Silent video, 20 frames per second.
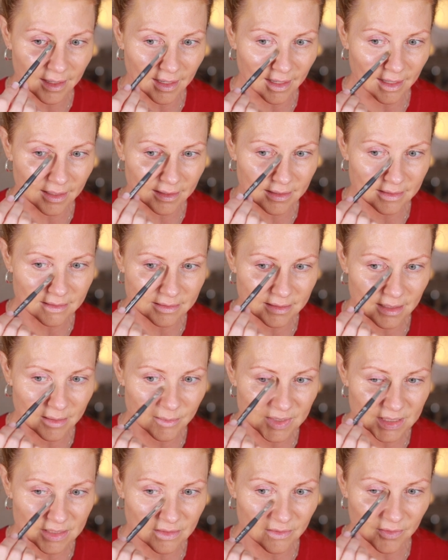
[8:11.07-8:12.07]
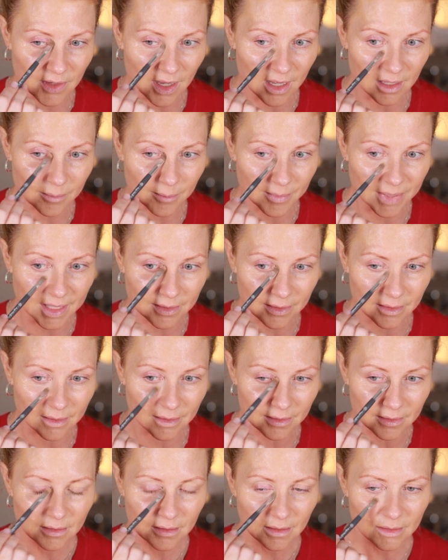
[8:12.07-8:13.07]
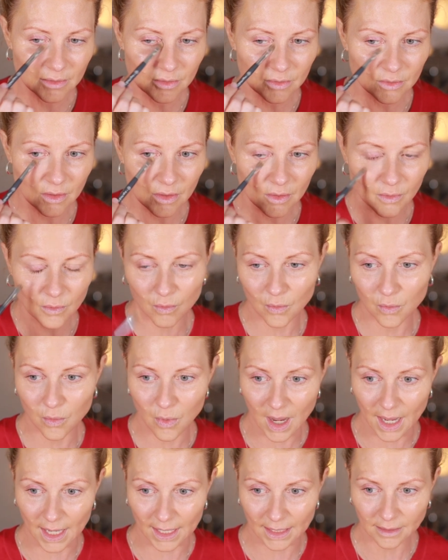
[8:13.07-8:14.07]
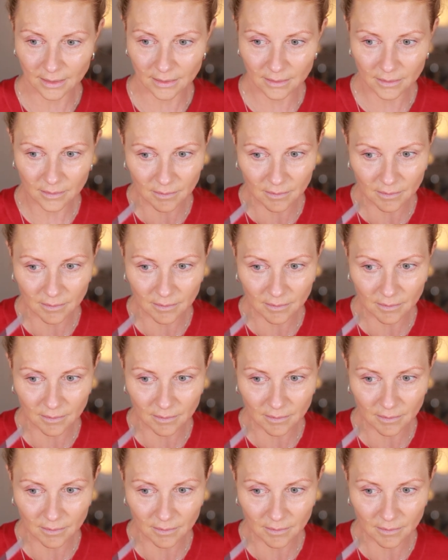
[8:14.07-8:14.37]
and it seems to have gotten better. I don't know why.